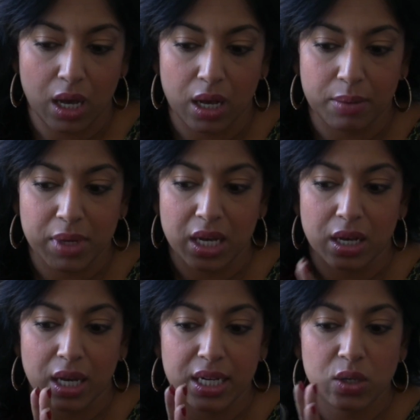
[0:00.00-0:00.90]
Um,
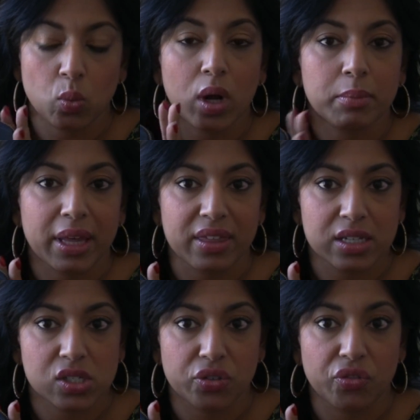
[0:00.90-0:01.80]
I didn't want my
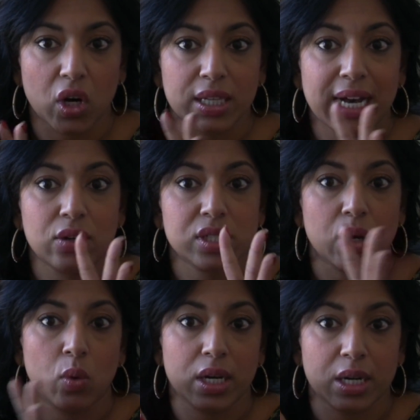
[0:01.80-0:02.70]
things to fall out.
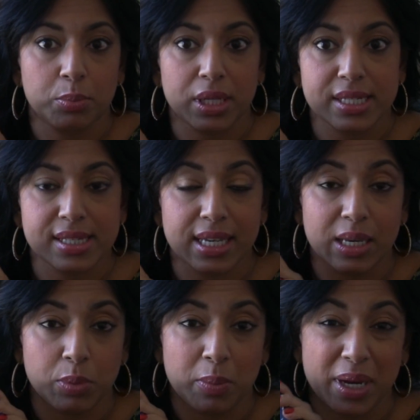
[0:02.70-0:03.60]
I wanted a place to
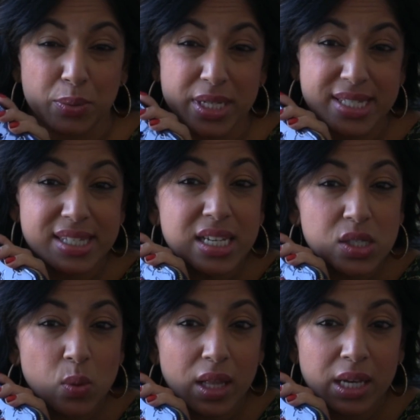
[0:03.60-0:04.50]
keep all my
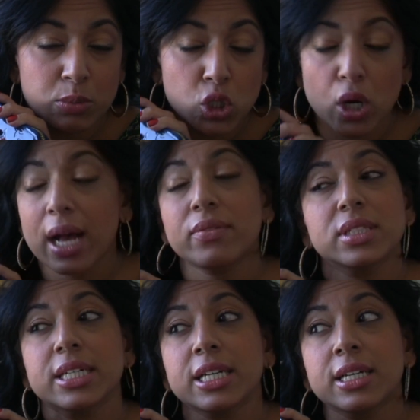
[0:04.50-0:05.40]
receipts while I'm
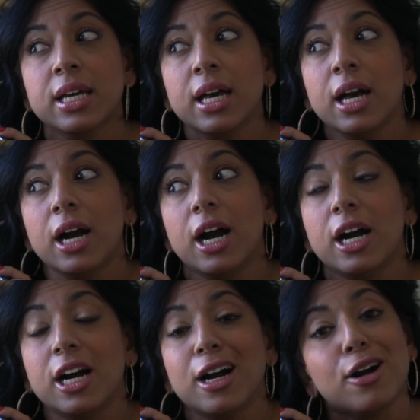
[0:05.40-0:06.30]
traveling,
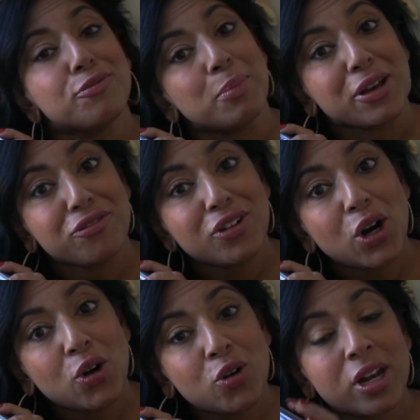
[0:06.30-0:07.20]
uh, my
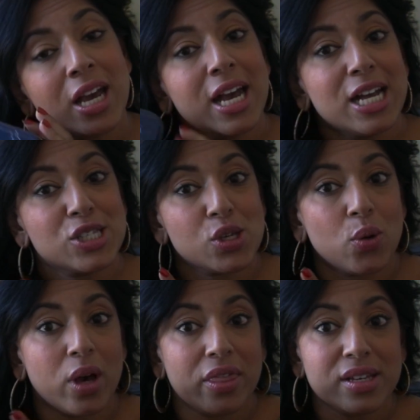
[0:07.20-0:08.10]
phone. And
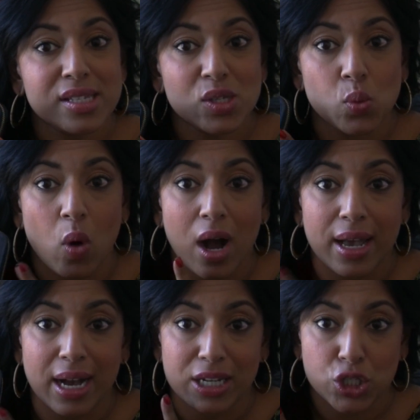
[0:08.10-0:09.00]
so this is
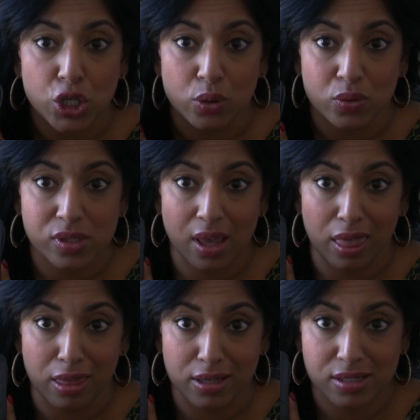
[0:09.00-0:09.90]
why I chose
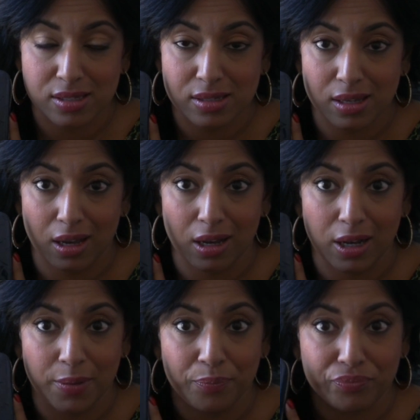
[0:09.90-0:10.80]
this
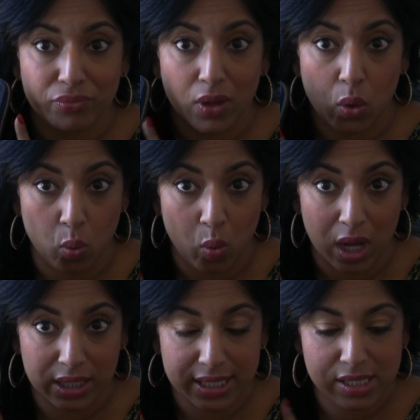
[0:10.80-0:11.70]
um,
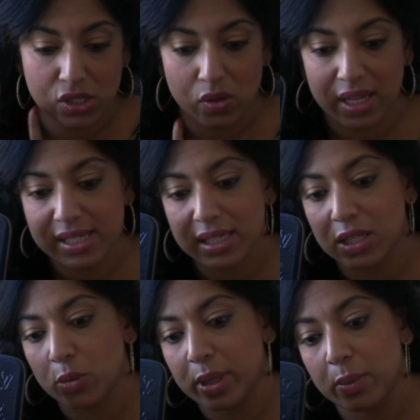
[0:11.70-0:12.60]
wallet. So that's a
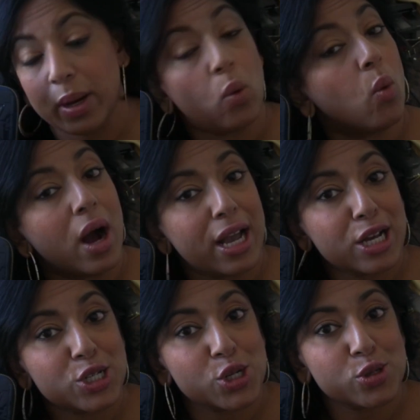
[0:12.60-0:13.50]
little bit about why
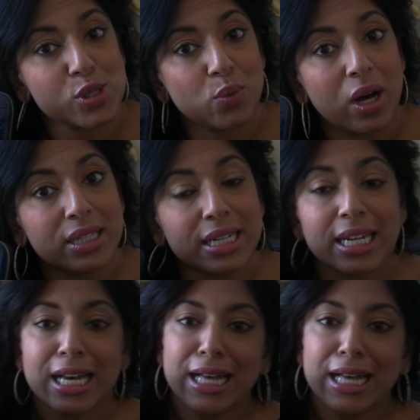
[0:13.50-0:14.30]
I chose the wallet.